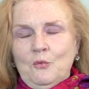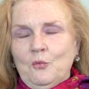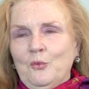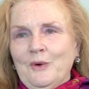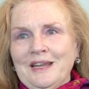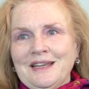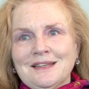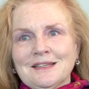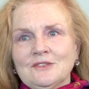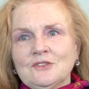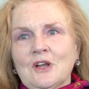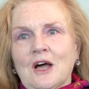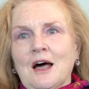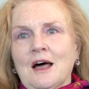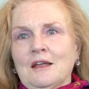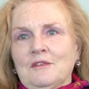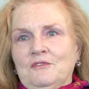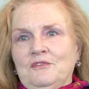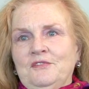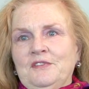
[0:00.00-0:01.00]
we did
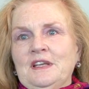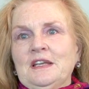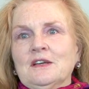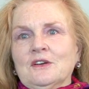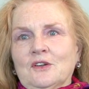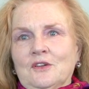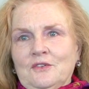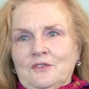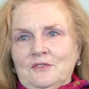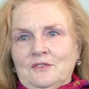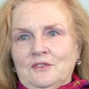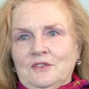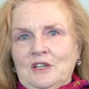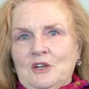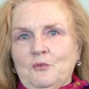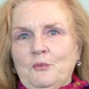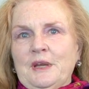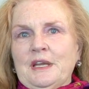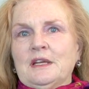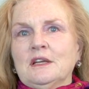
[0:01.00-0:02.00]
not feel
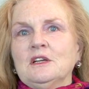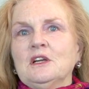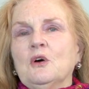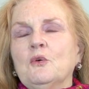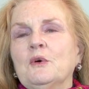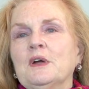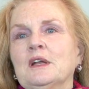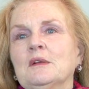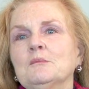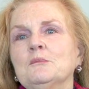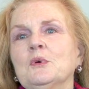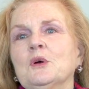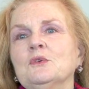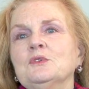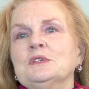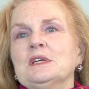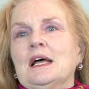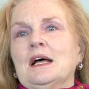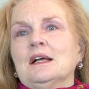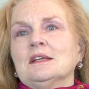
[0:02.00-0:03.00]
that we could go in and
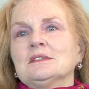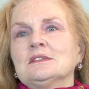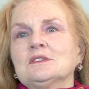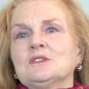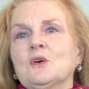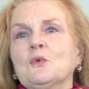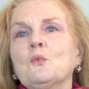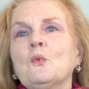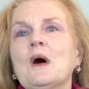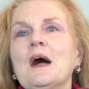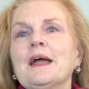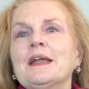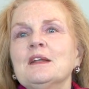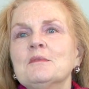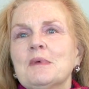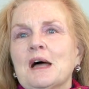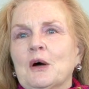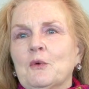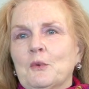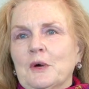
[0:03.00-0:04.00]
protest or whine
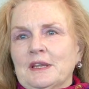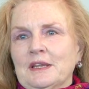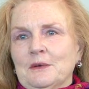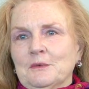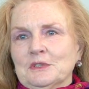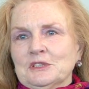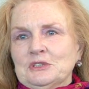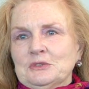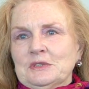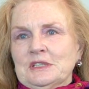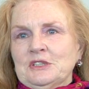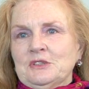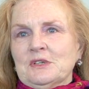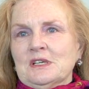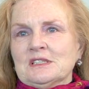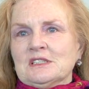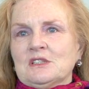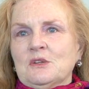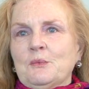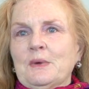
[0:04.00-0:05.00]
about what they were doing to
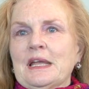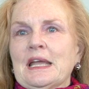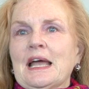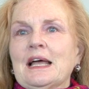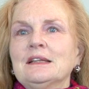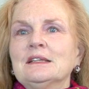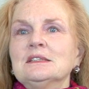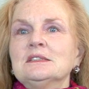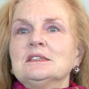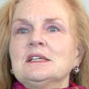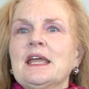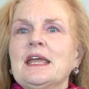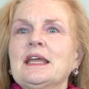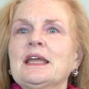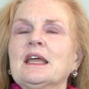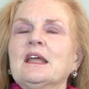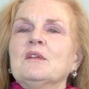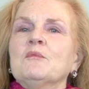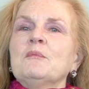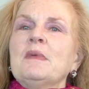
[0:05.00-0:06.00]
us, that we had to
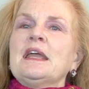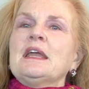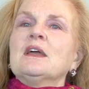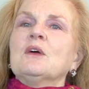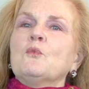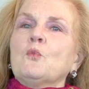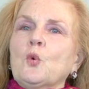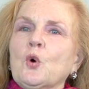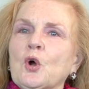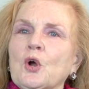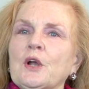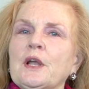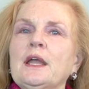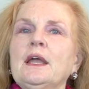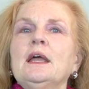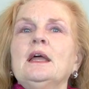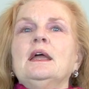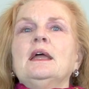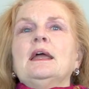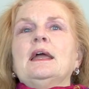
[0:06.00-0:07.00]
take it and make it work
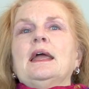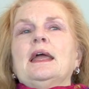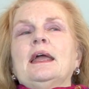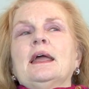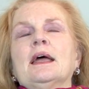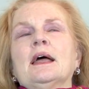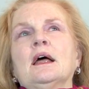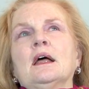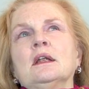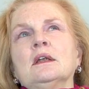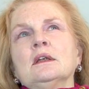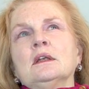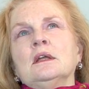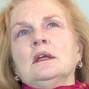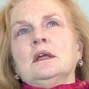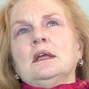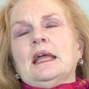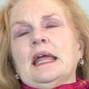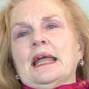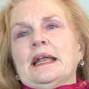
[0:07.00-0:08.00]
and
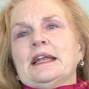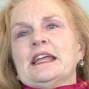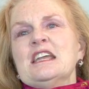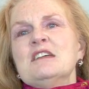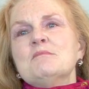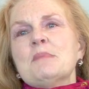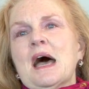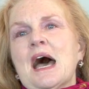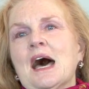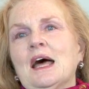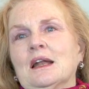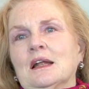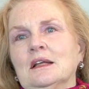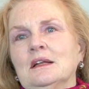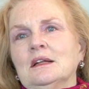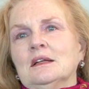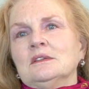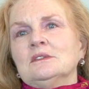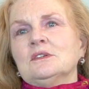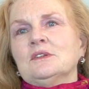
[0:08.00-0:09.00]
keep at
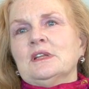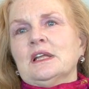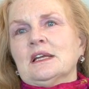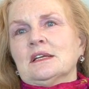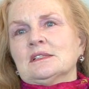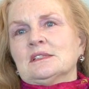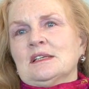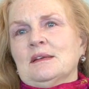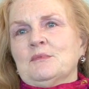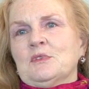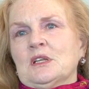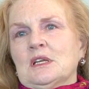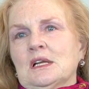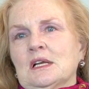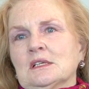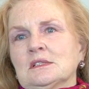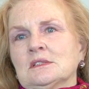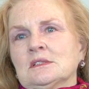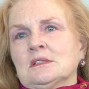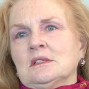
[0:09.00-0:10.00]
it until they accepted
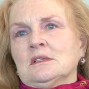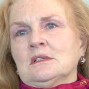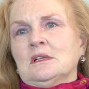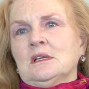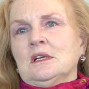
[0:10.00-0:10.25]
us.